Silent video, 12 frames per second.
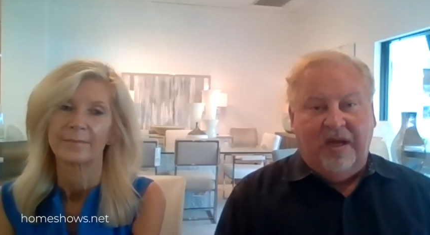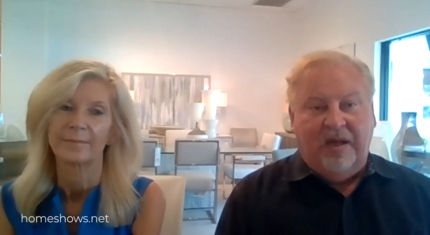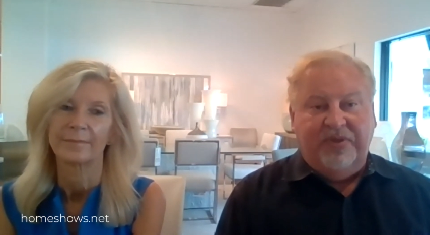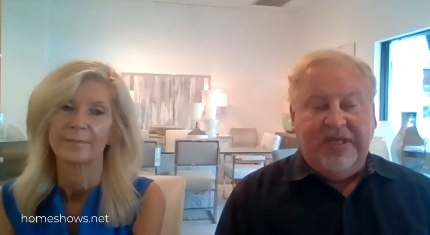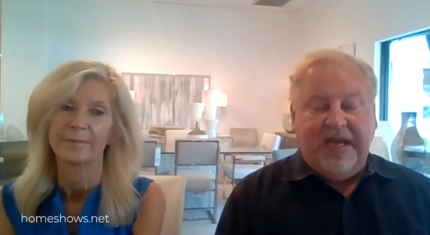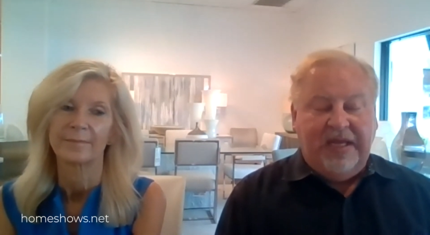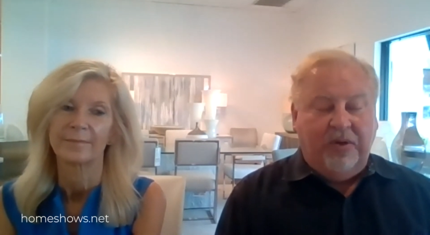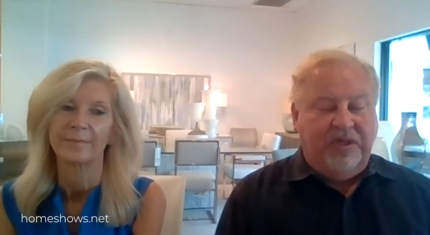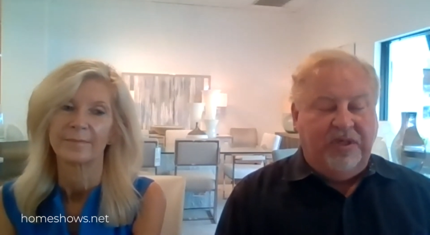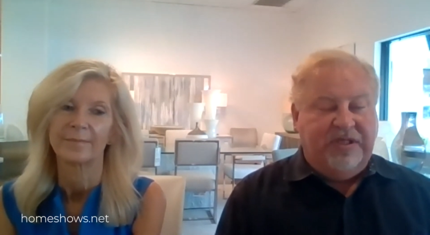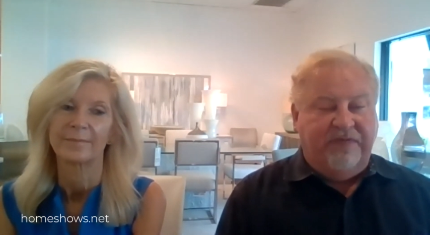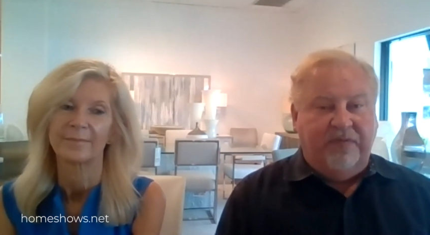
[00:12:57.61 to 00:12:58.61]

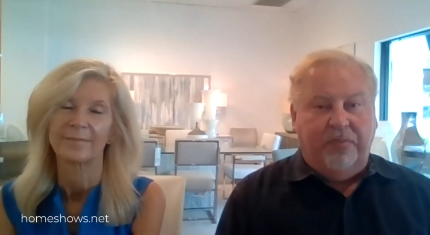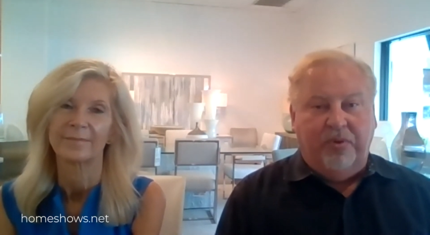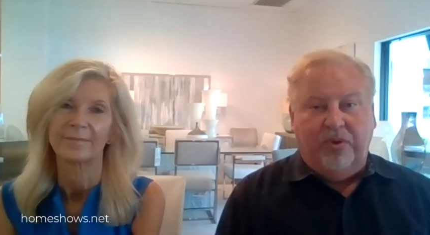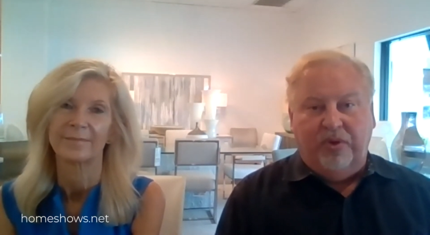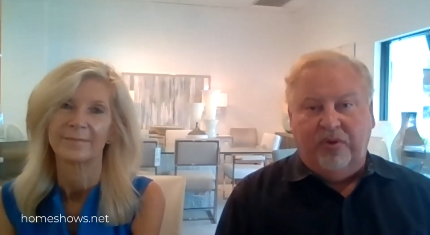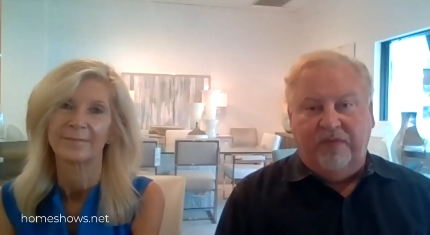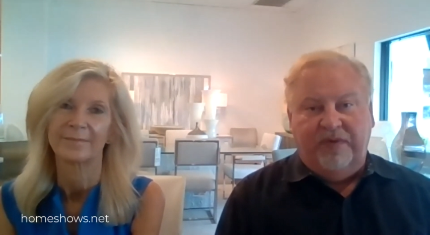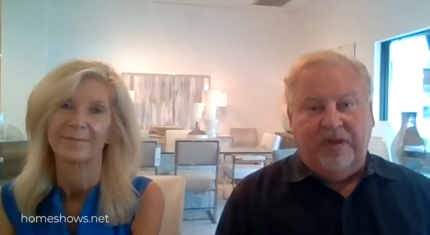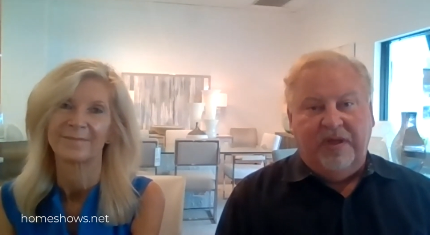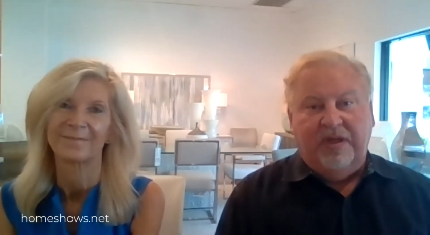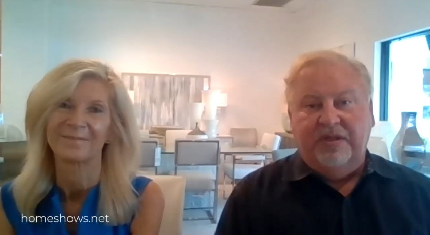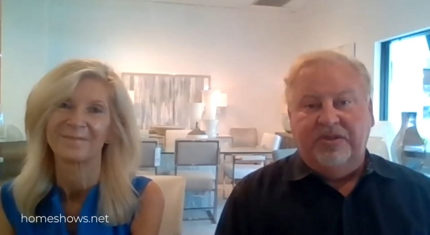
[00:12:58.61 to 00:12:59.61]
Speaker 1: Tanneries have improved
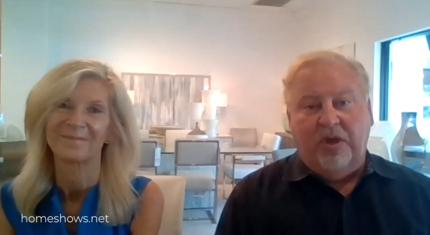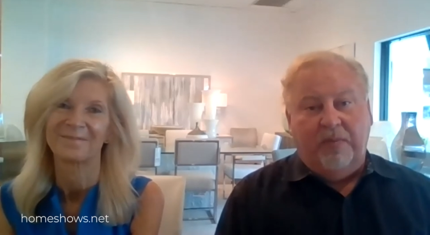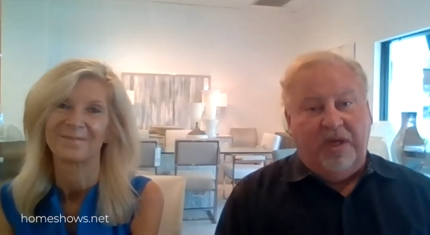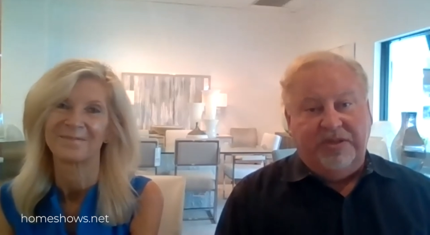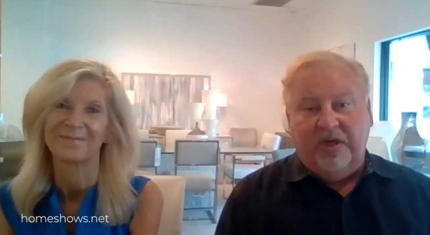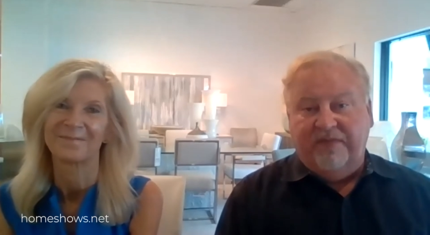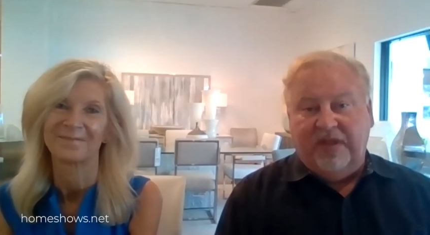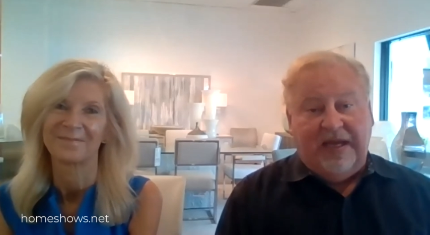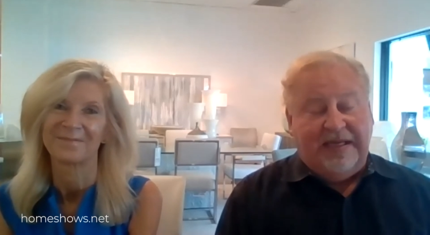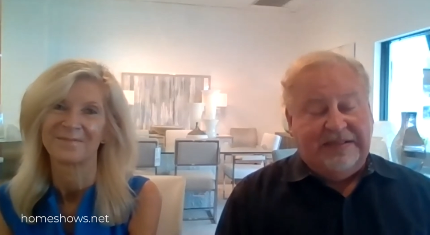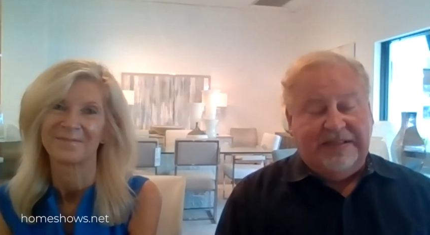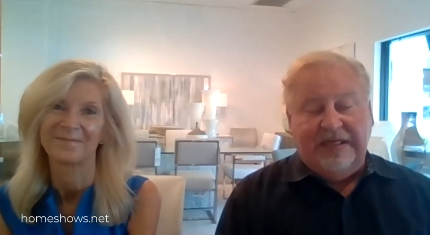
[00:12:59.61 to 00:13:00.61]
so much over the
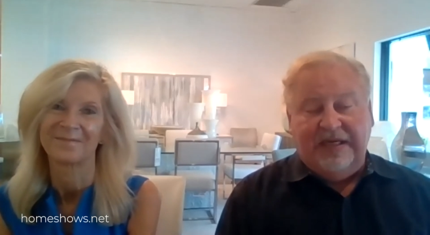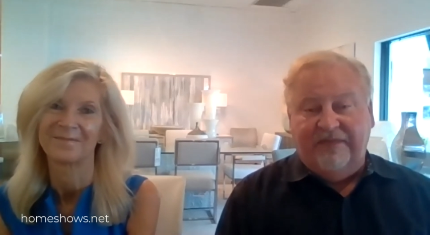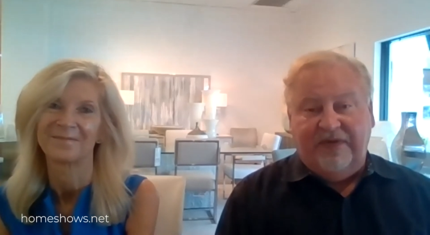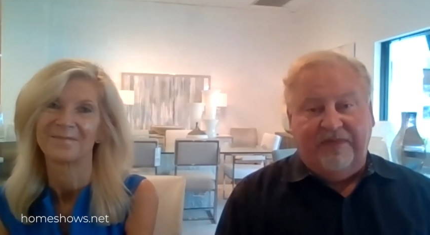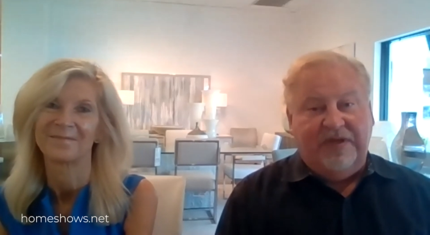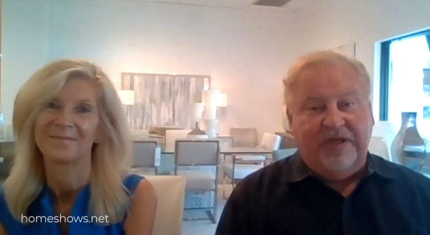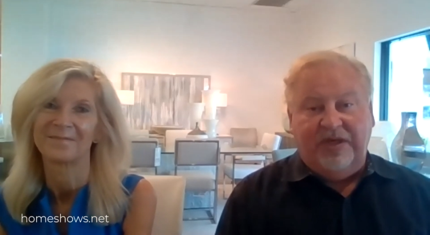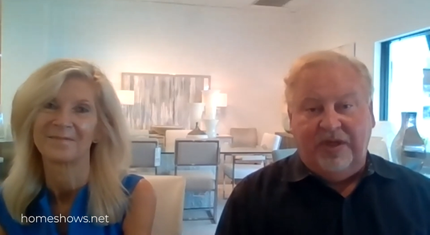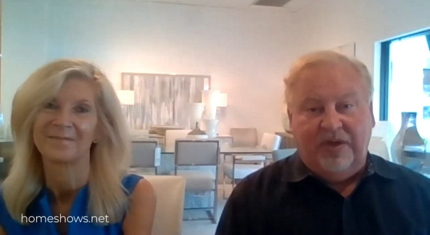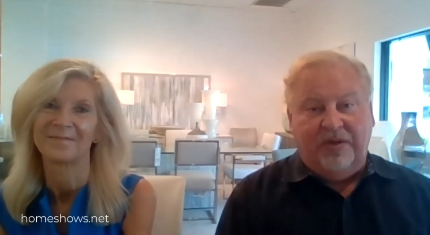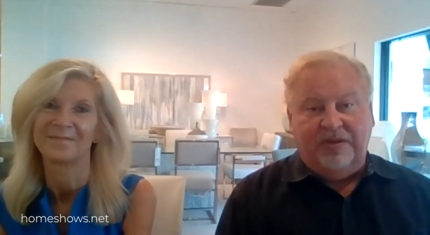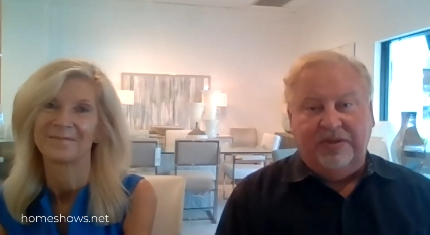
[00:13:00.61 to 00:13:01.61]
last 10, 15
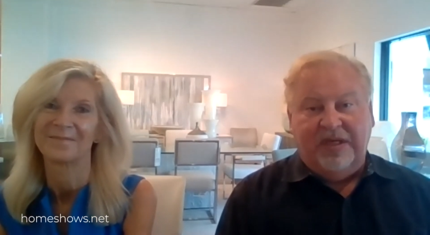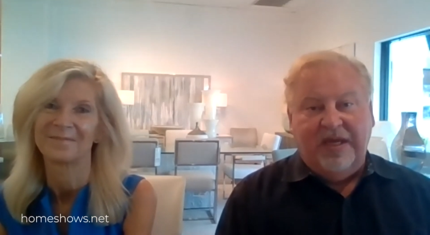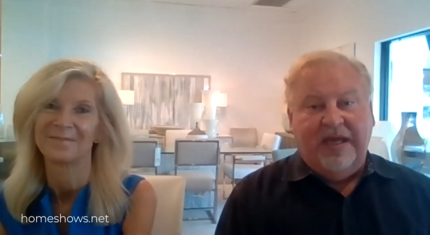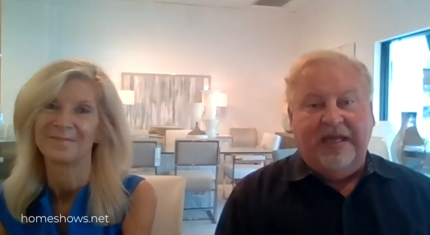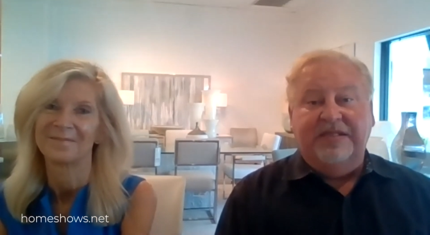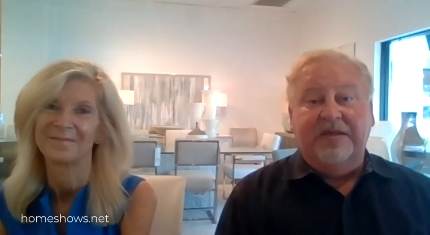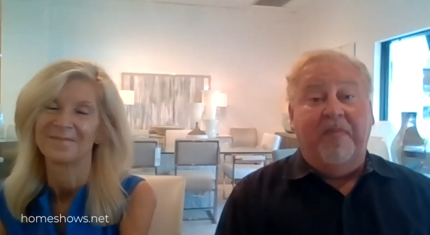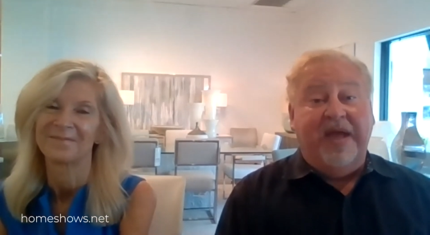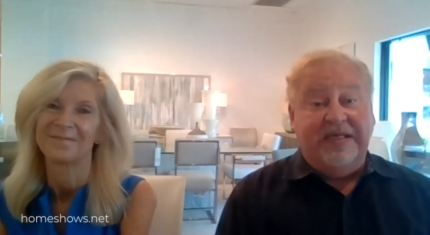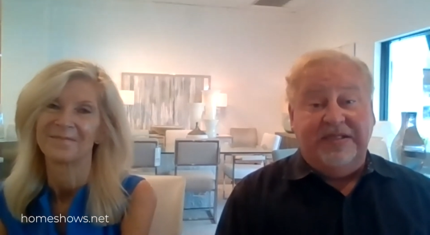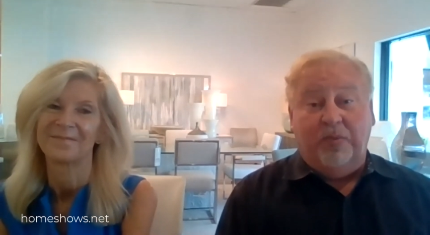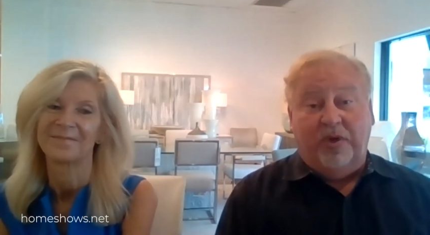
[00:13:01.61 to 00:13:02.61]
years. It's
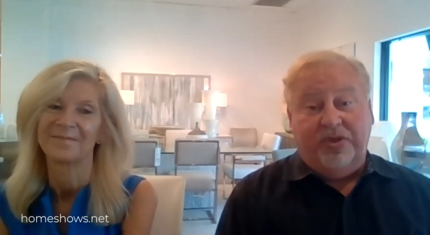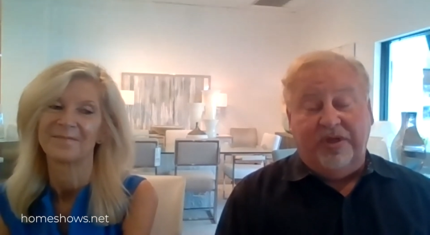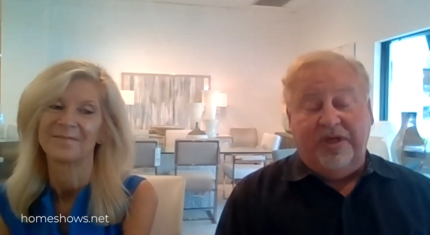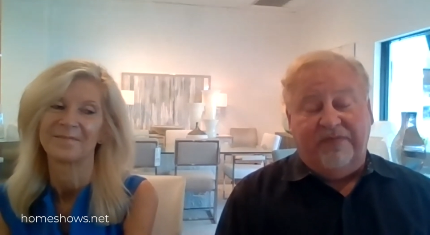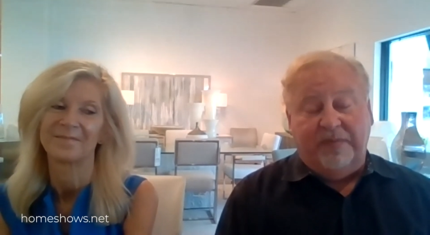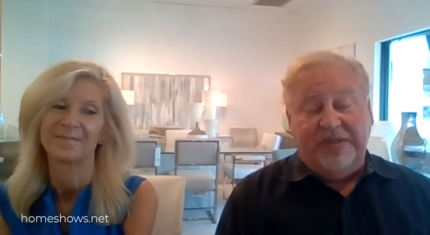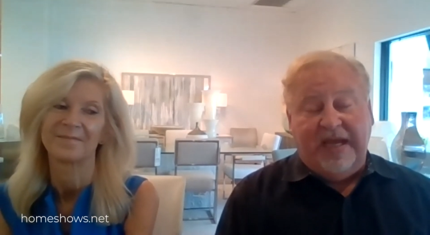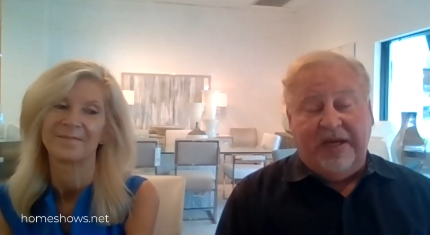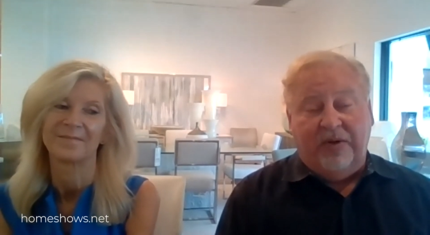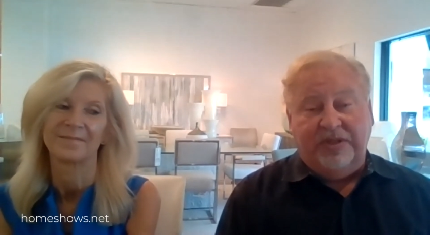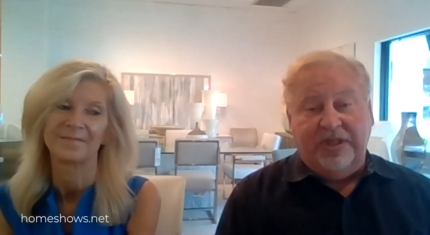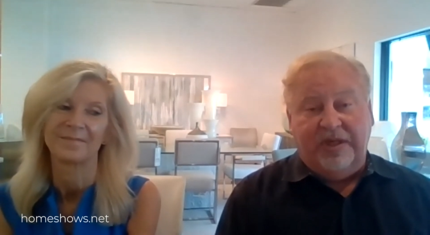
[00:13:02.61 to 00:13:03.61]
amazing what you can get from
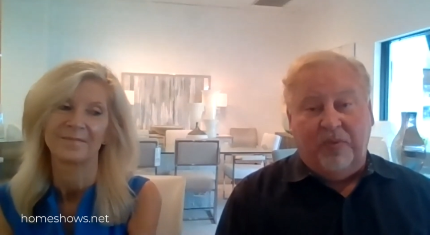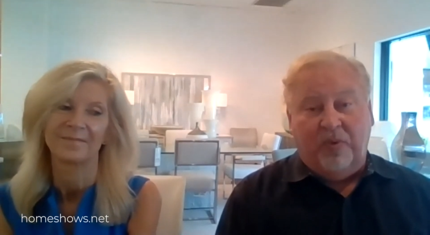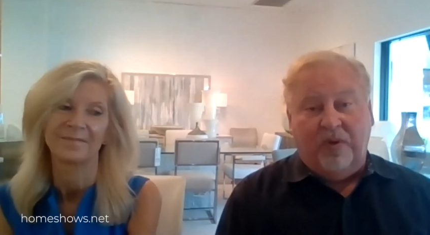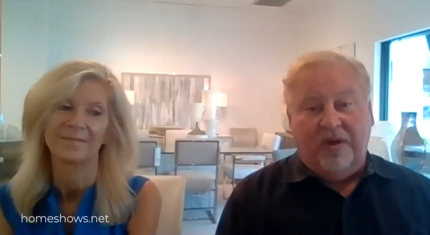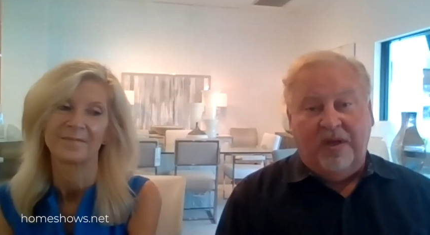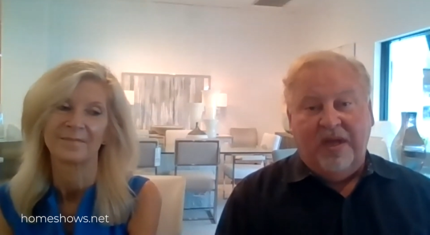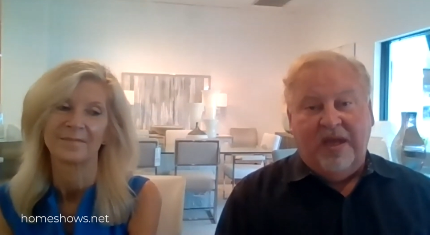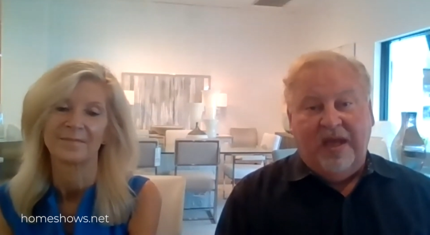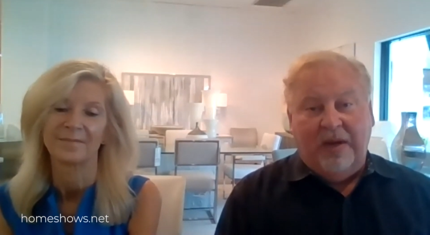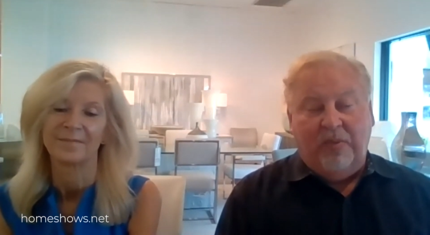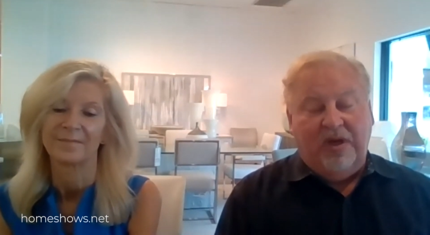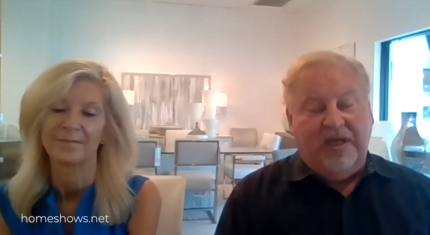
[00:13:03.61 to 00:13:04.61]
tanneries anymore.
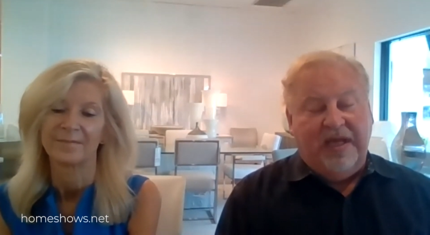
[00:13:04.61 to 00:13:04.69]
And we only